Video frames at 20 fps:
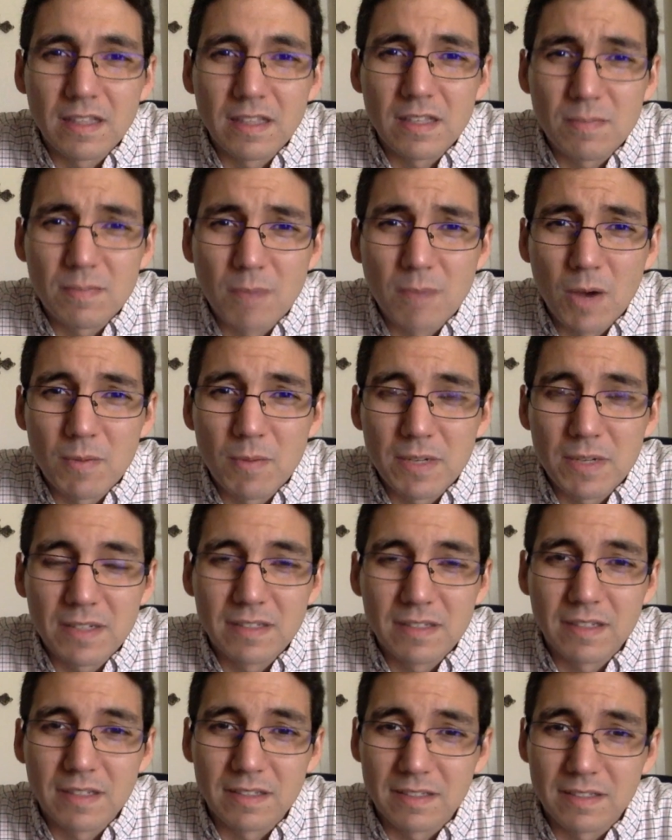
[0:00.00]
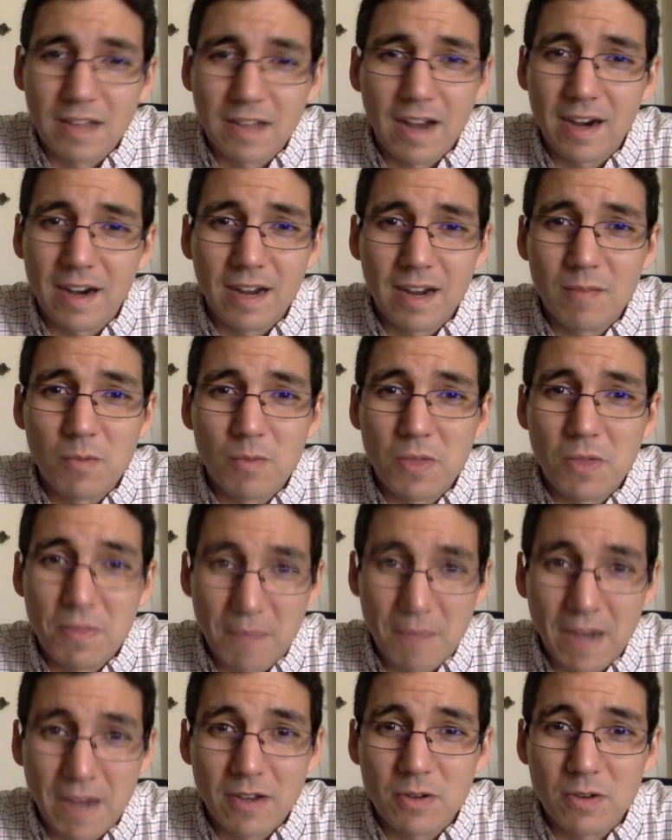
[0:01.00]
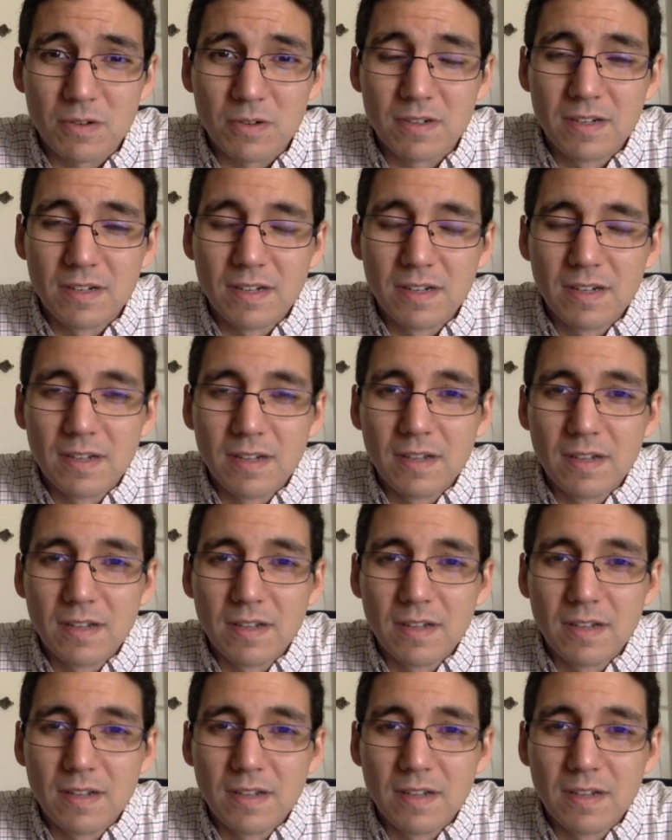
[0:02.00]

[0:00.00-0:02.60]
in this moment does not come with manual.